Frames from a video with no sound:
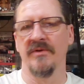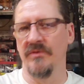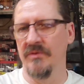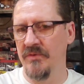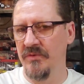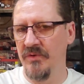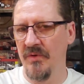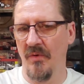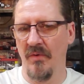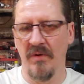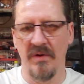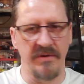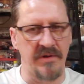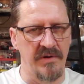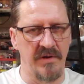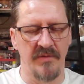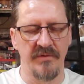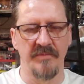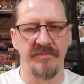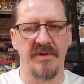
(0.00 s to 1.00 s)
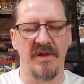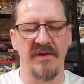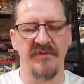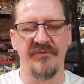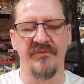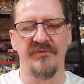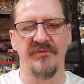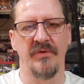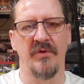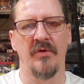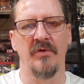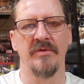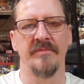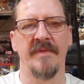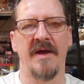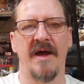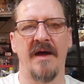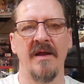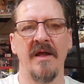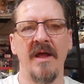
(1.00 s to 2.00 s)
in New York and other places you heard
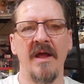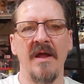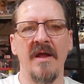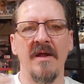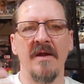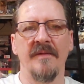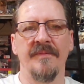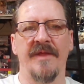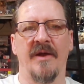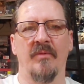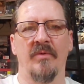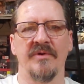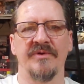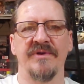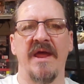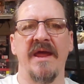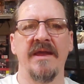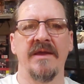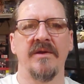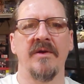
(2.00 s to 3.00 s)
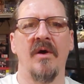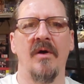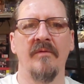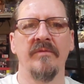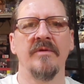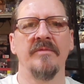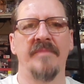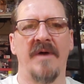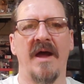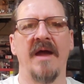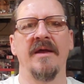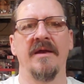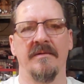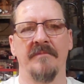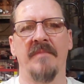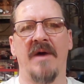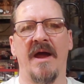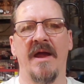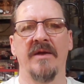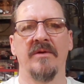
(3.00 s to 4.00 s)
about that were taken over by
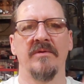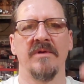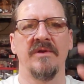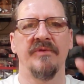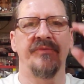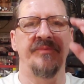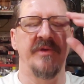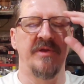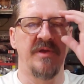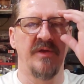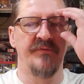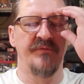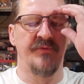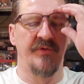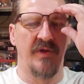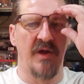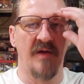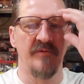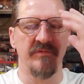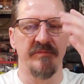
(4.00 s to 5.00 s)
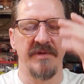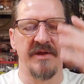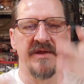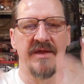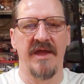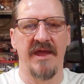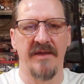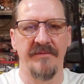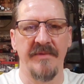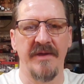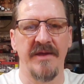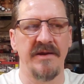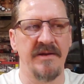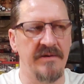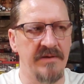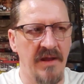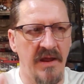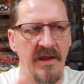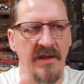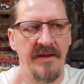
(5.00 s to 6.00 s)
migrants because the government came in
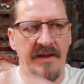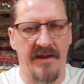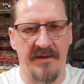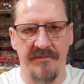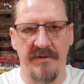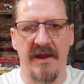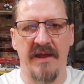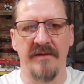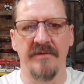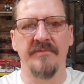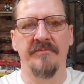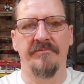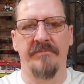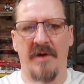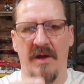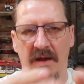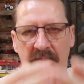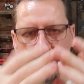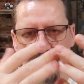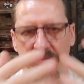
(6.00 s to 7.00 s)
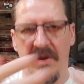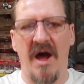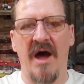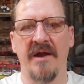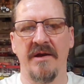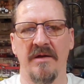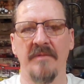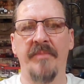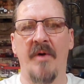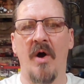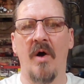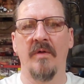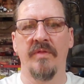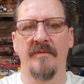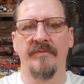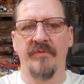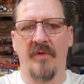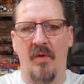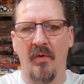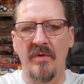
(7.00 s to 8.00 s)
and and and, and bought up all
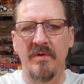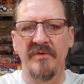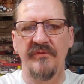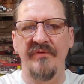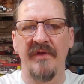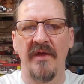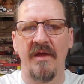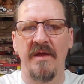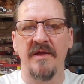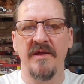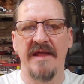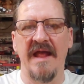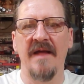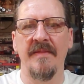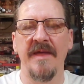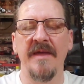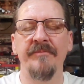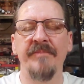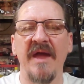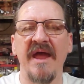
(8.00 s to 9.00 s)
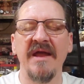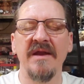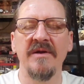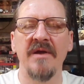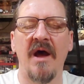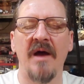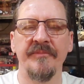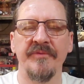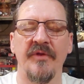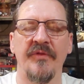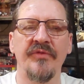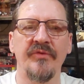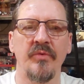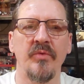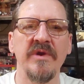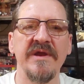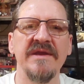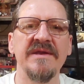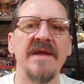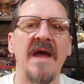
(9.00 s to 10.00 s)
the floors. Yeah, they paid up to
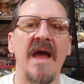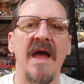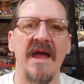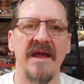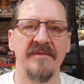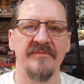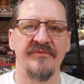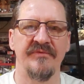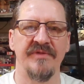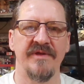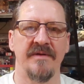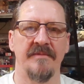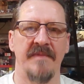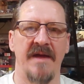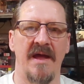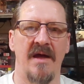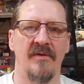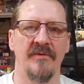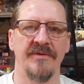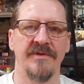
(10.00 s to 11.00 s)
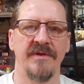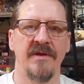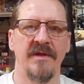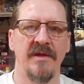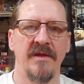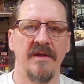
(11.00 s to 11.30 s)
three times the amount